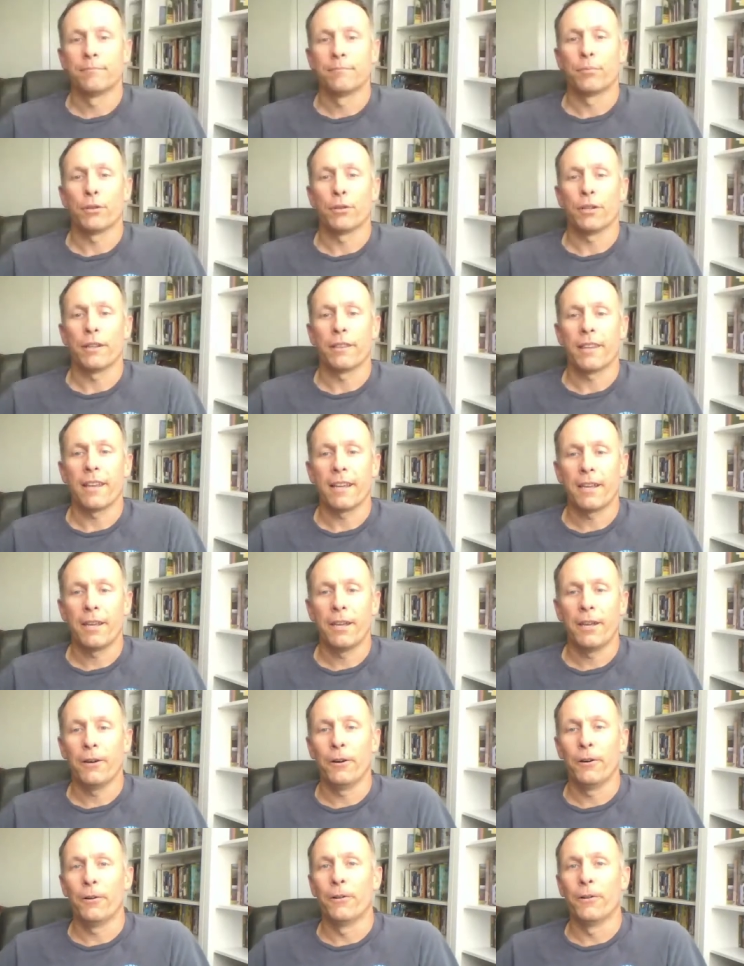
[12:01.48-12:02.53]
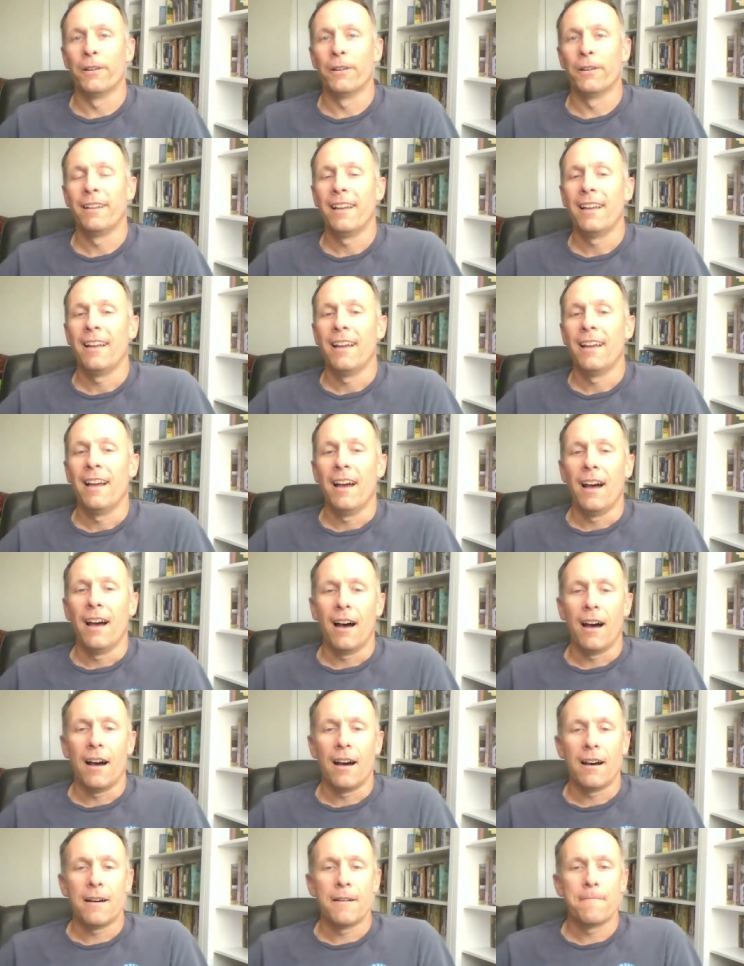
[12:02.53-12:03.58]
Brilliant, thank you.
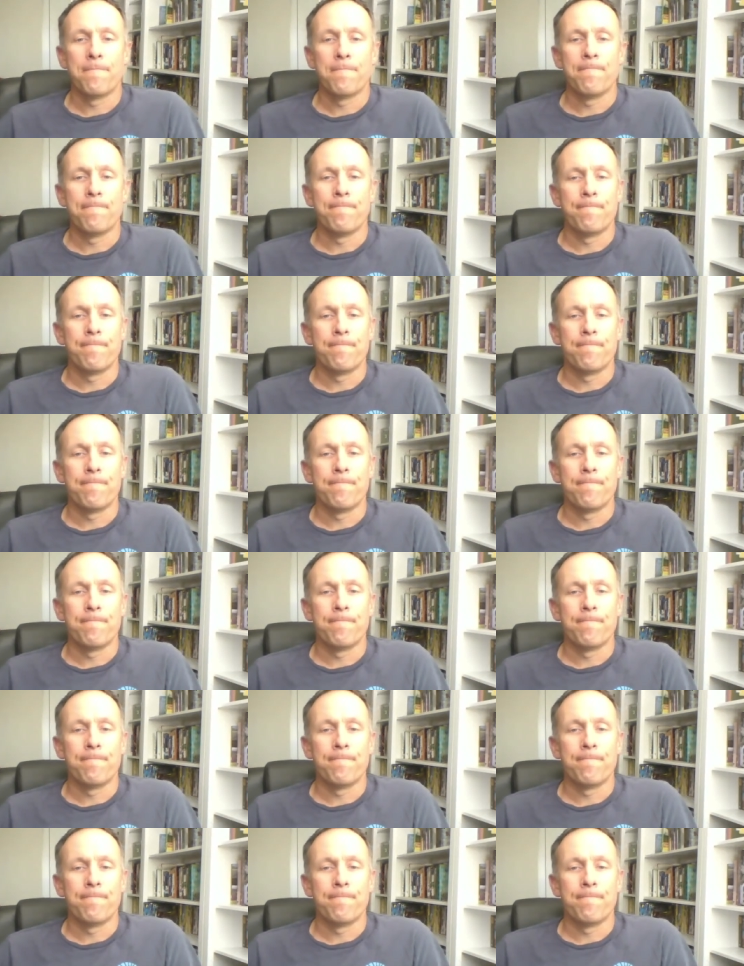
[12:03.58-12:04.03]
Um,